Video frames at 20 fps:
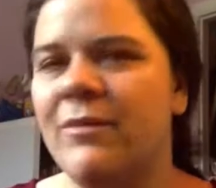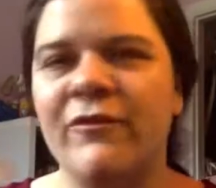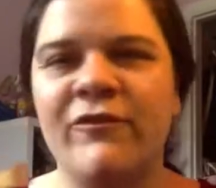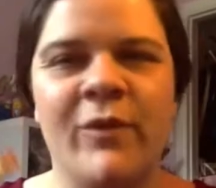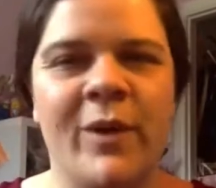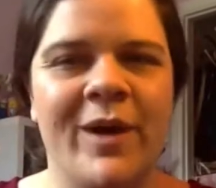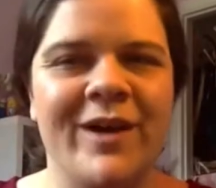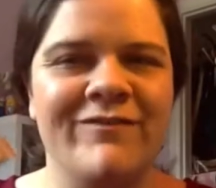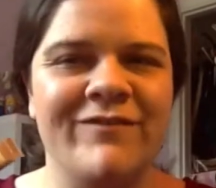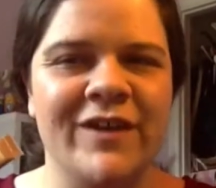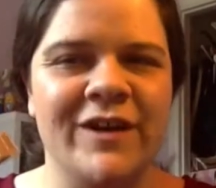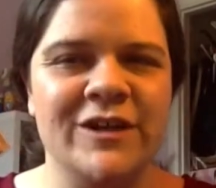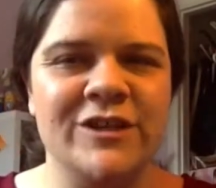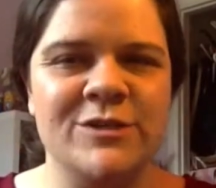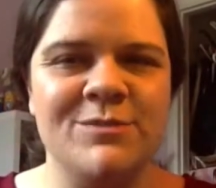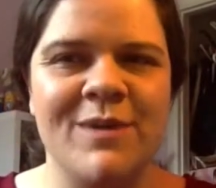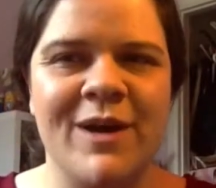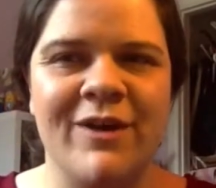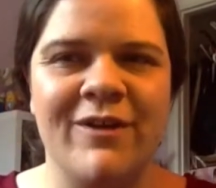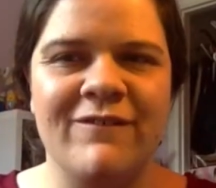before I
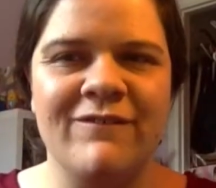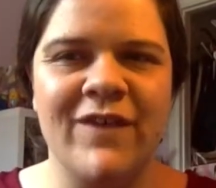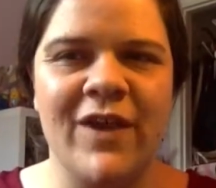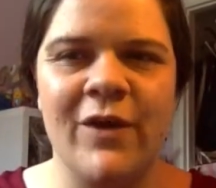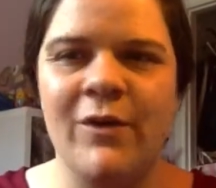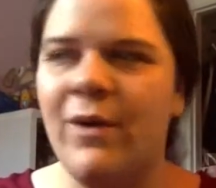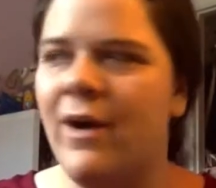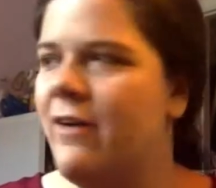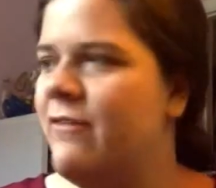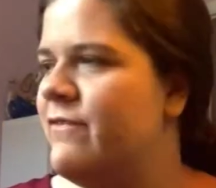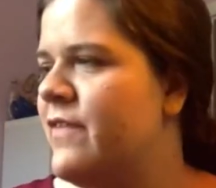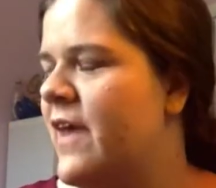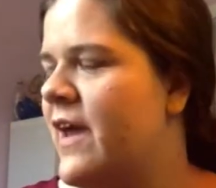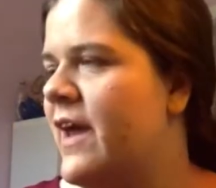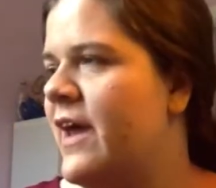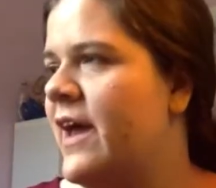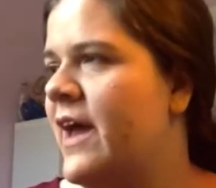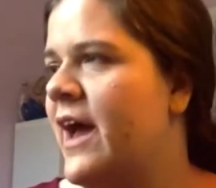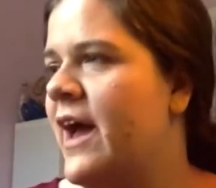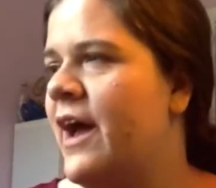finished my review of
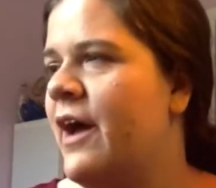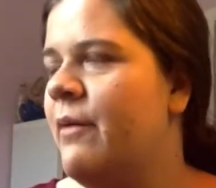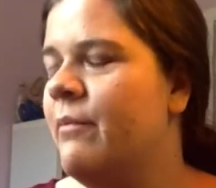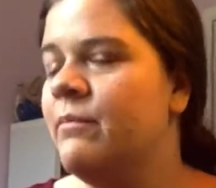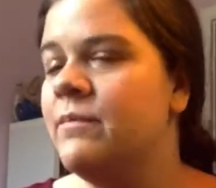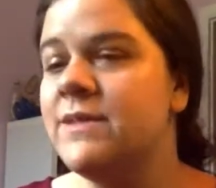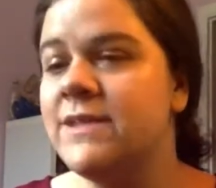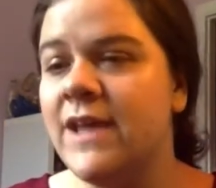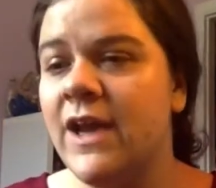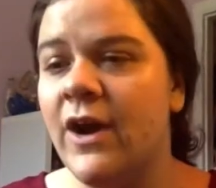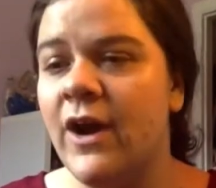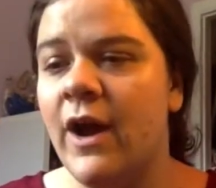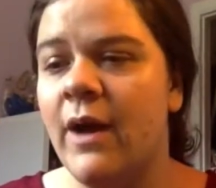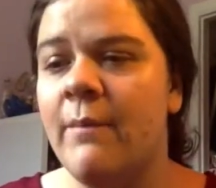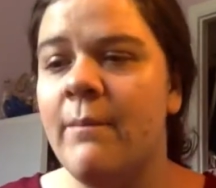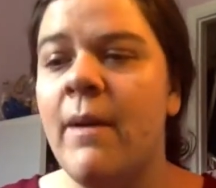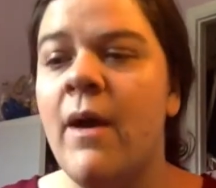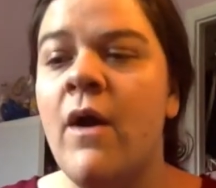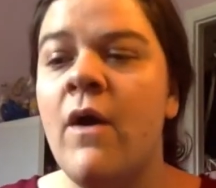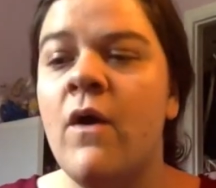the
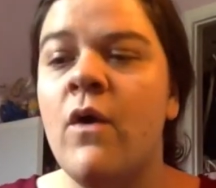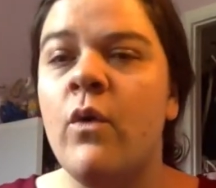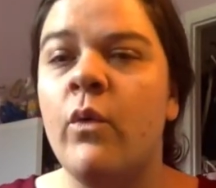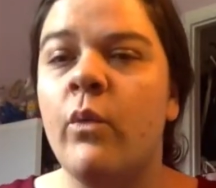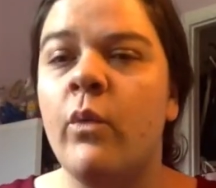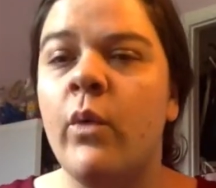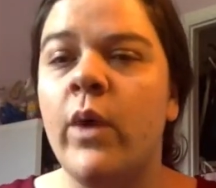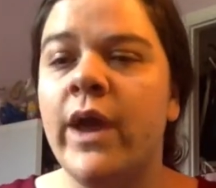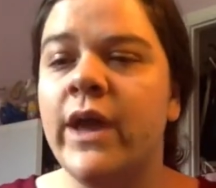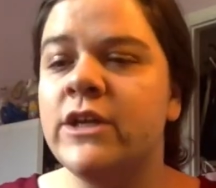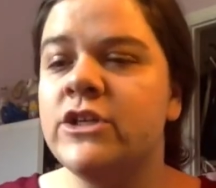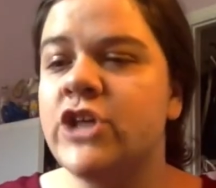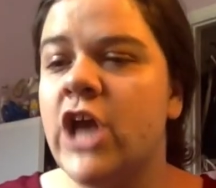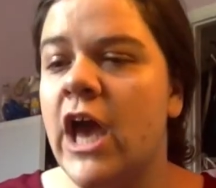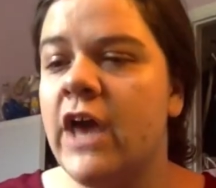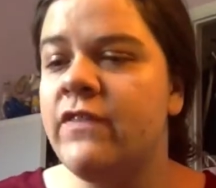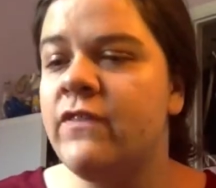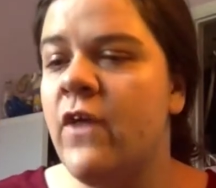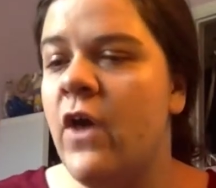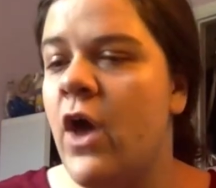serum, which
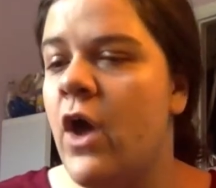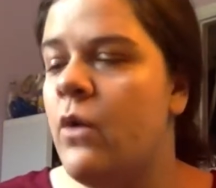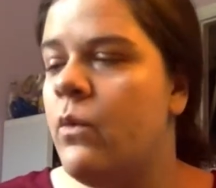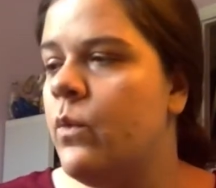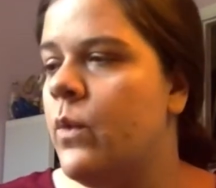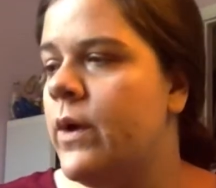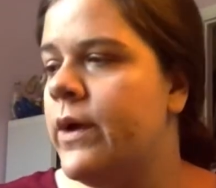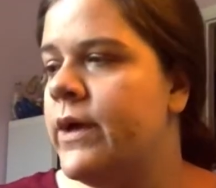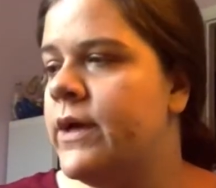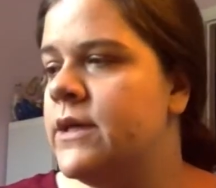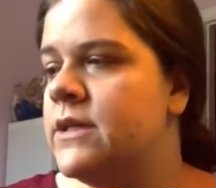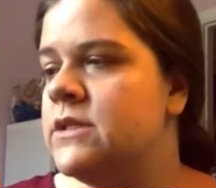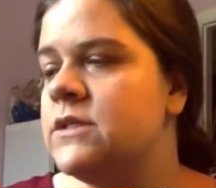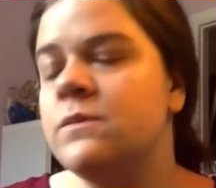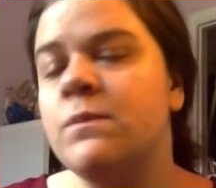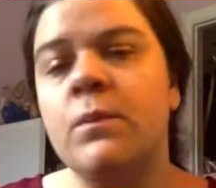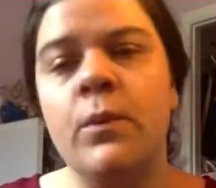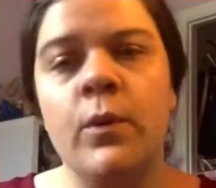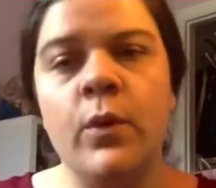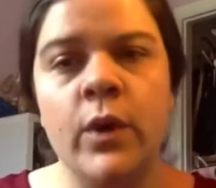I thought
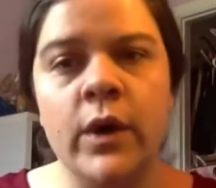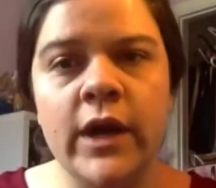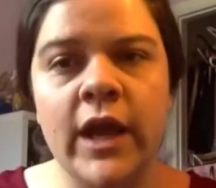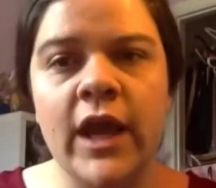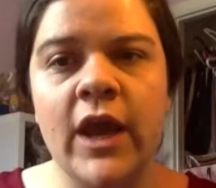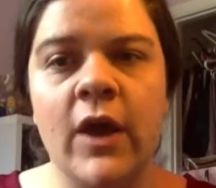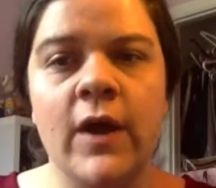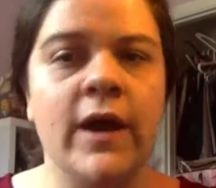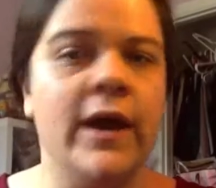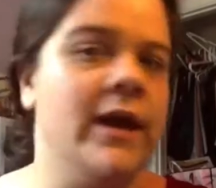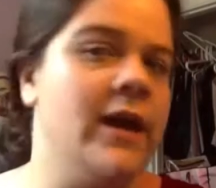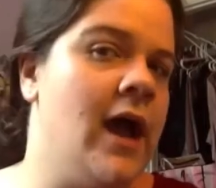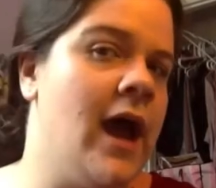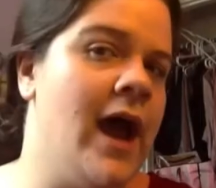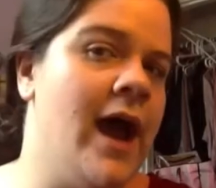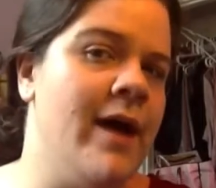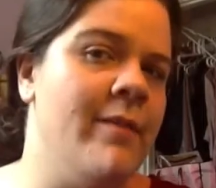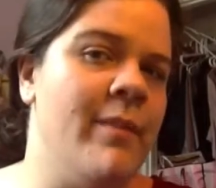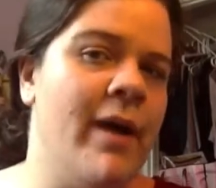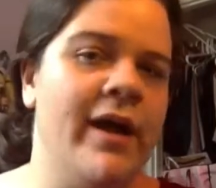was pretty good.
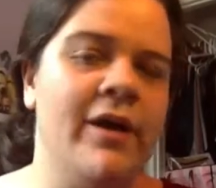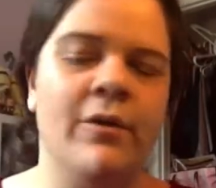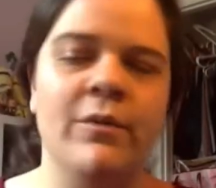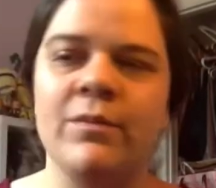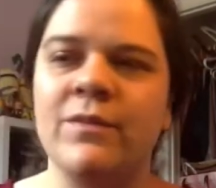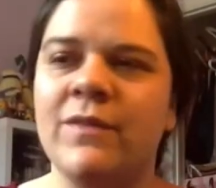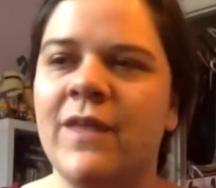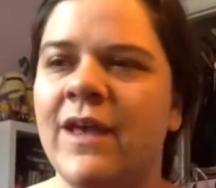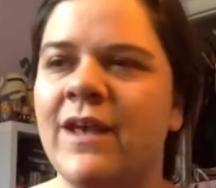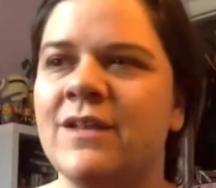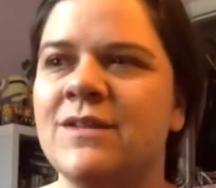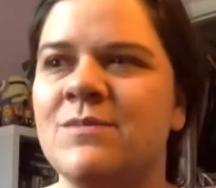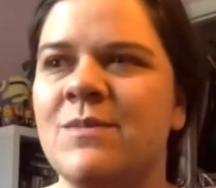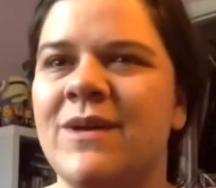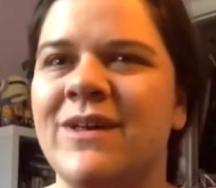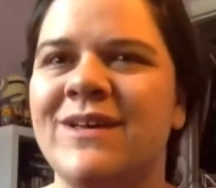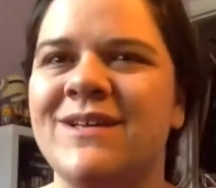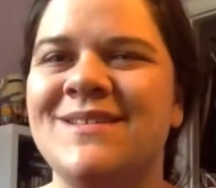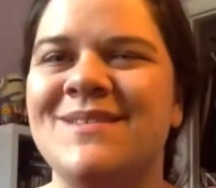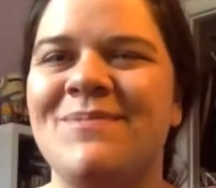I don't think it's
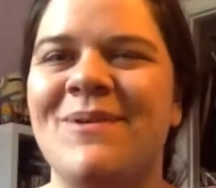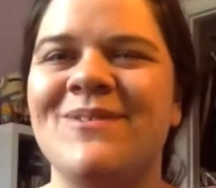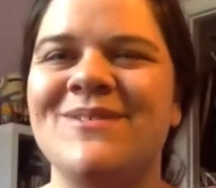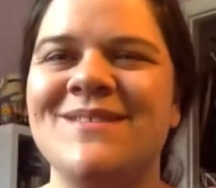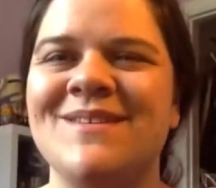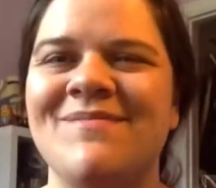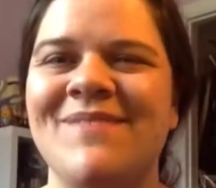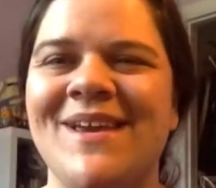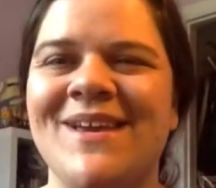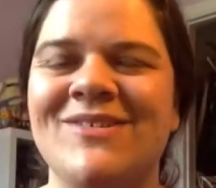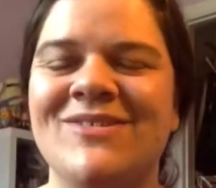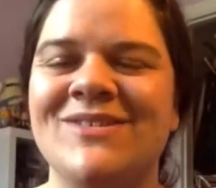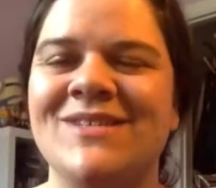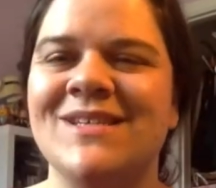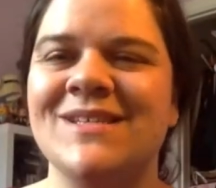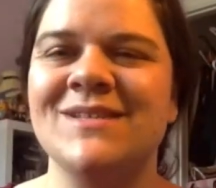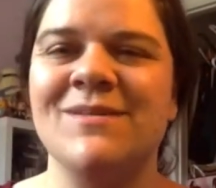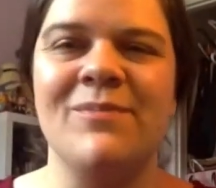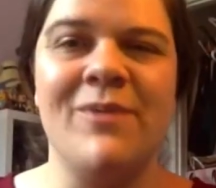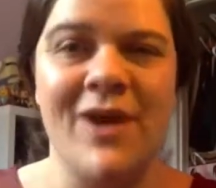really supposed to be used
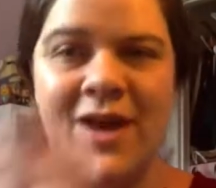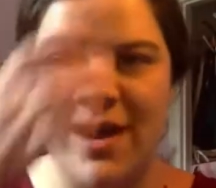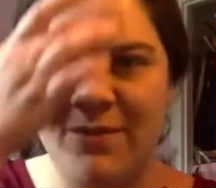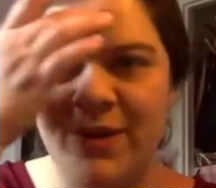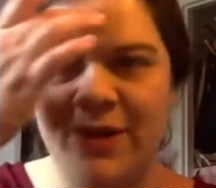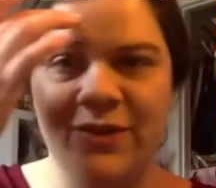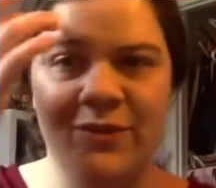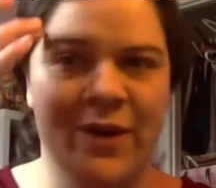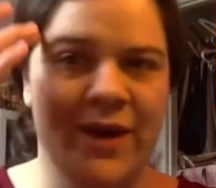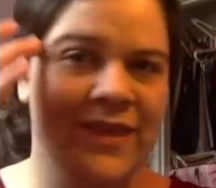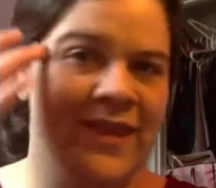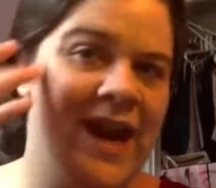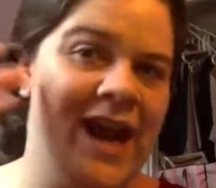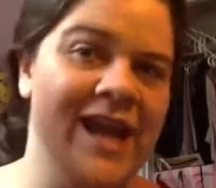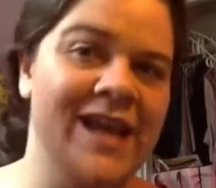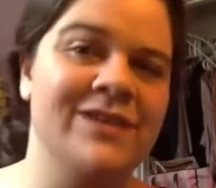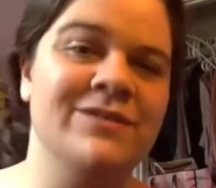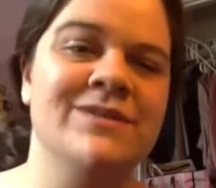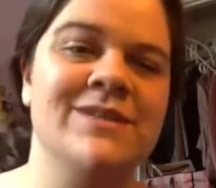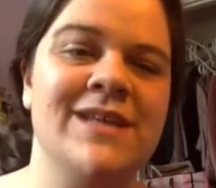as a primer the way that
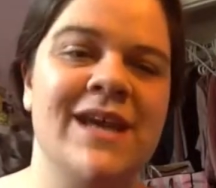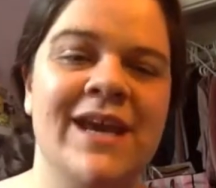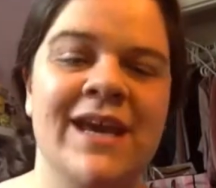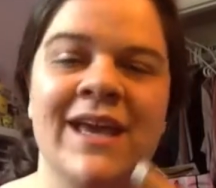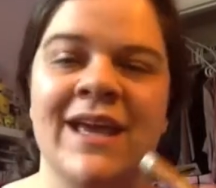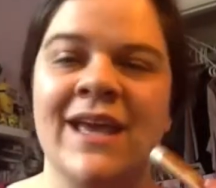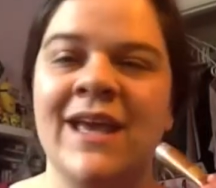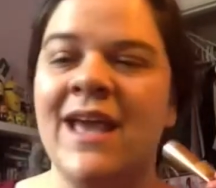I used it.